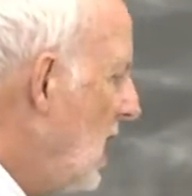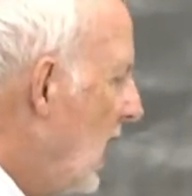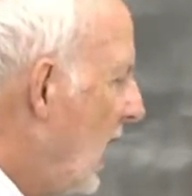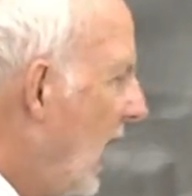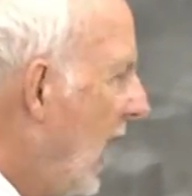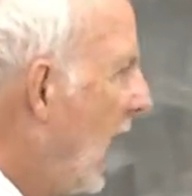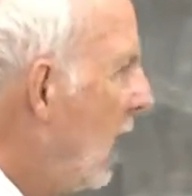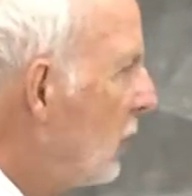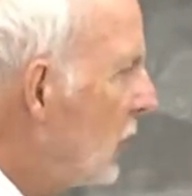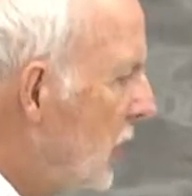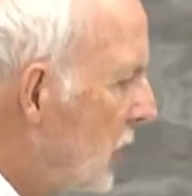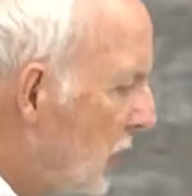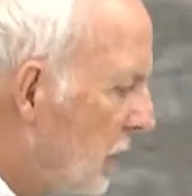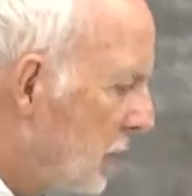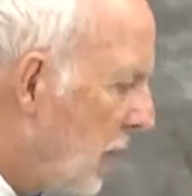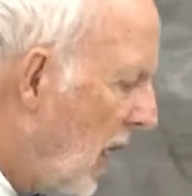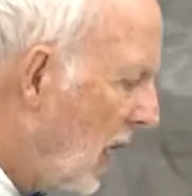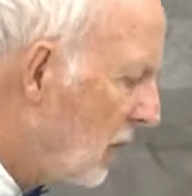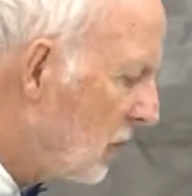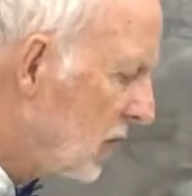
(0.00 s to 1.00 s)
and I would
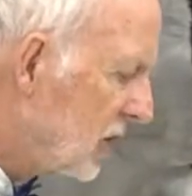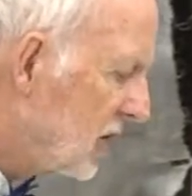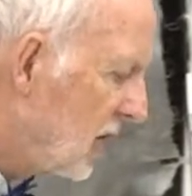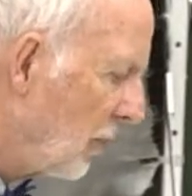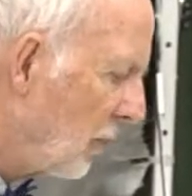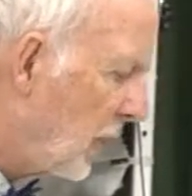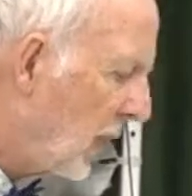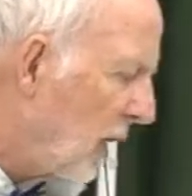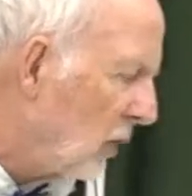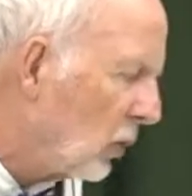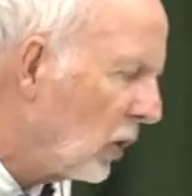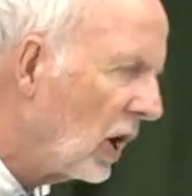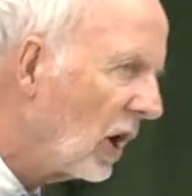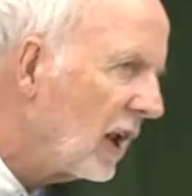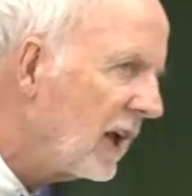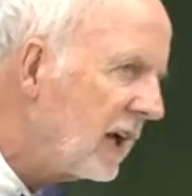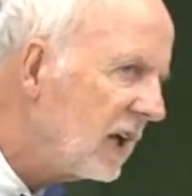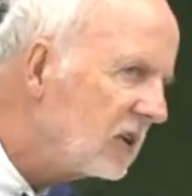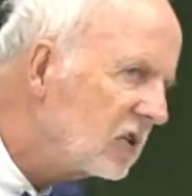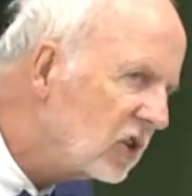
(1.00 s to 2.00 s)
respond with something
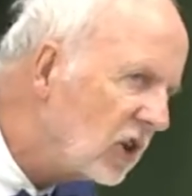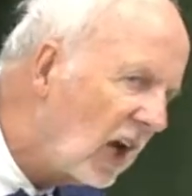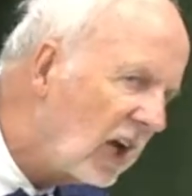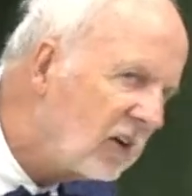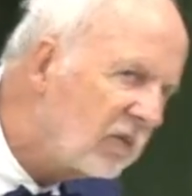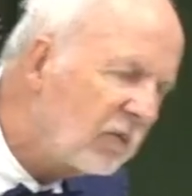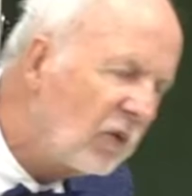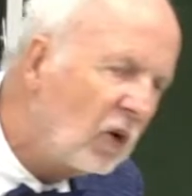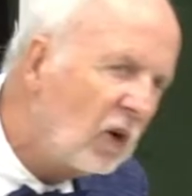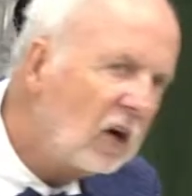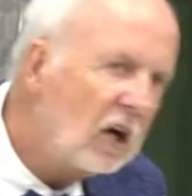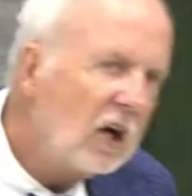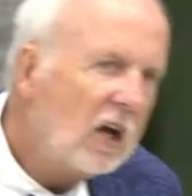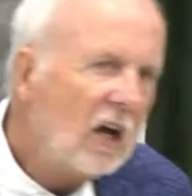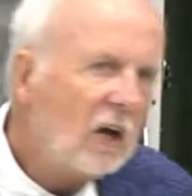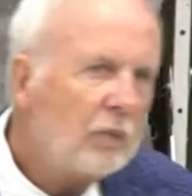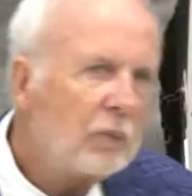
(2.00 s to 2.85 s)
really insightful